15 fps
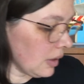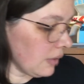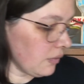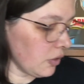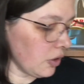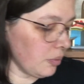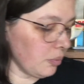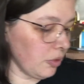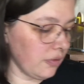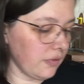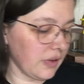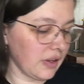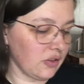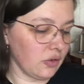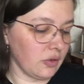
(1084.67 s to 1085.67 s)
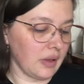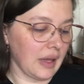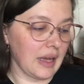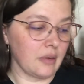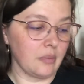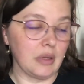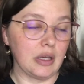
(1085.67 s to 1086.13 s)
from Professor
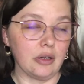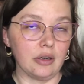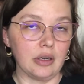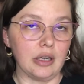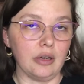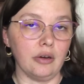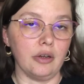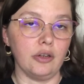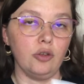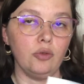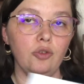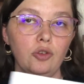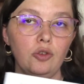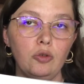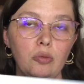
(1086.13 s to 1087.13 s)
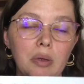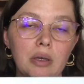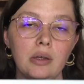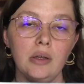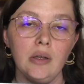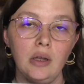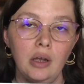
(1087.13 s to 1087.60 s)
Latimer here on YouTube.
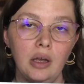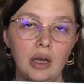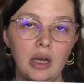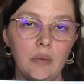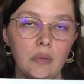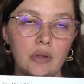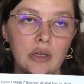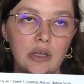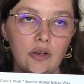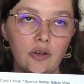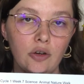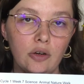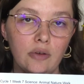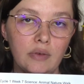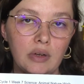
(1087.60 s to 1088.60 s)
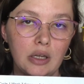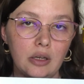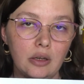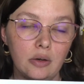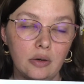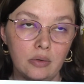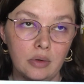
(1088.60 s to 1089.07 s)
I will link her
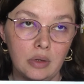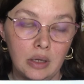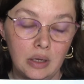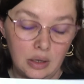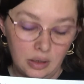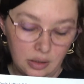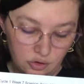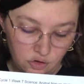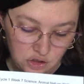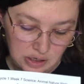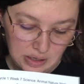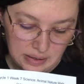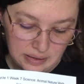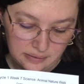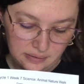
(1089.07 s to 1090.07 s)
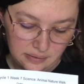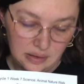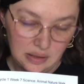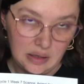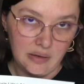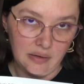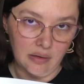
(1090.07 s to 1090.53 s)
video. She has
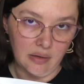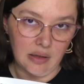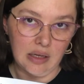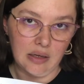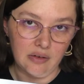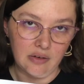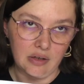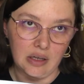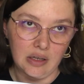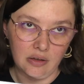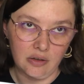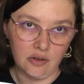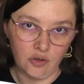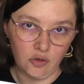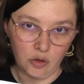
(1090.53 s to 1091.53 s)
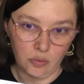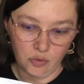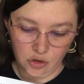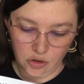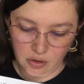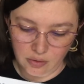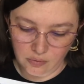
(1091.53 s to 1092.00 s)
these linked in the
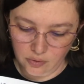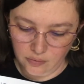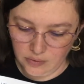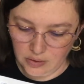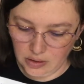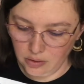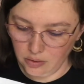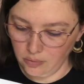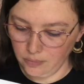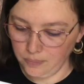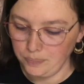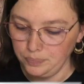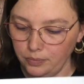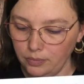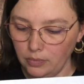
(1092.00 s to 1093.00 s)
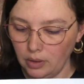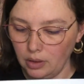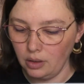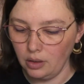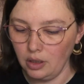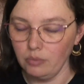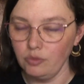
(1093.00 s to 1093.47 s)
description of her video.
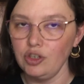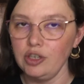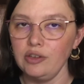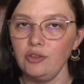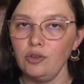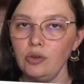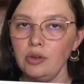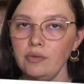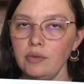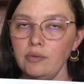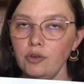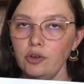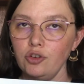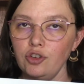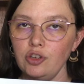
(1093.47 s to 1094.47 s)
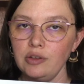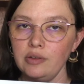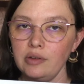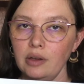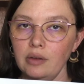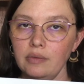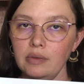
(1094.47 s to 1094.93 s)
She has 2 different versions
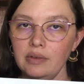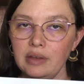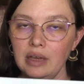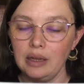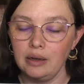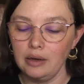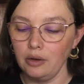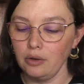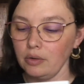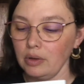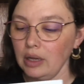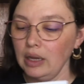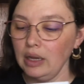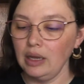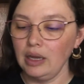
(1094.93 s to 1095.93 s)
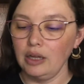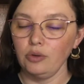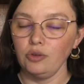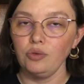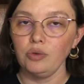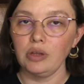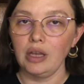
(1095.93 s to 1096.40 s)
of this handout, and it
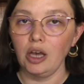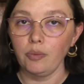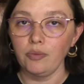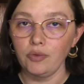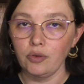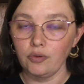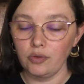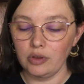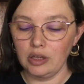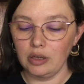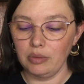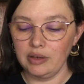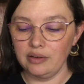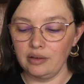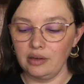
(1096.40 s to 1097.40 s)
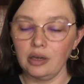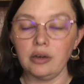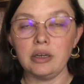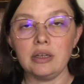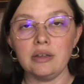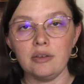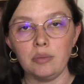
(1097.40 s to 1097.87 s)
was really helpful for the
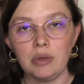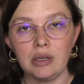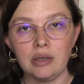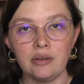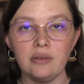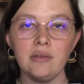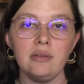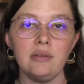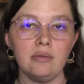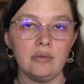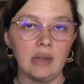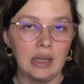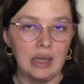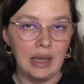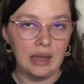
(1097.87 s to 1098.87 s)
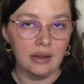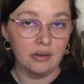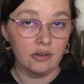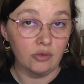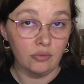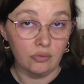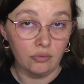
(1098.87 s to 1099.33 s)
Abecedarians because they can't
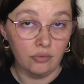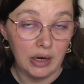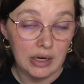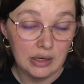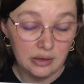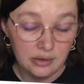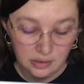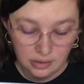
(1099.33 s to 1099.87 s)
write.